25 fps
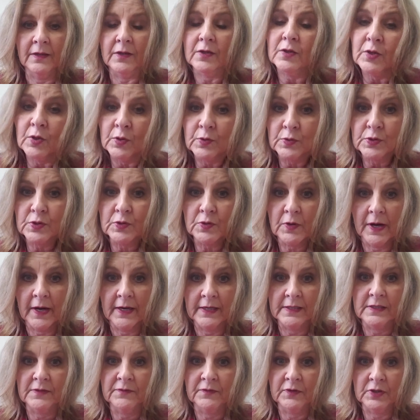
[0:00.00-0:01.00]
close your
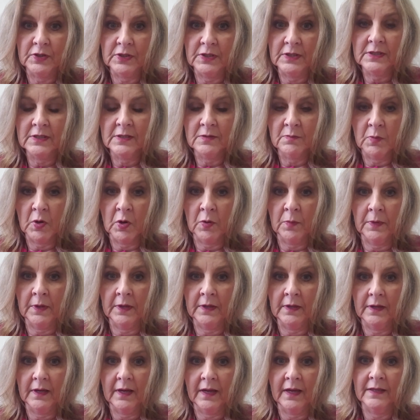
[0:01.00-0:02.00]
eyes for just a
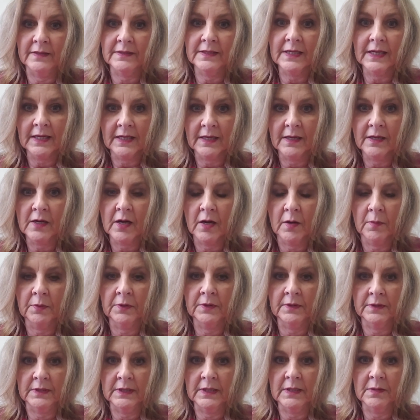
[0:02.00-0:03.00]
moment and take a
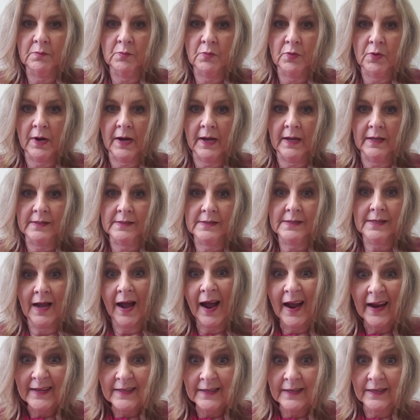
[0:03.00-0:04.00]
couple of deep breaths.
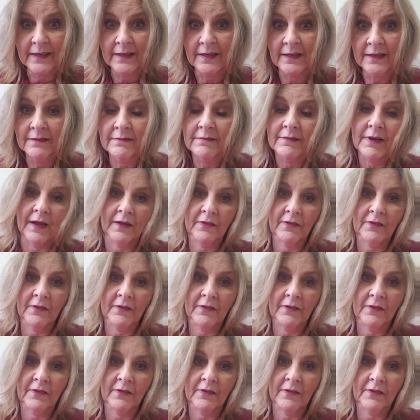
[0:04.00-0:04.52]
I need it.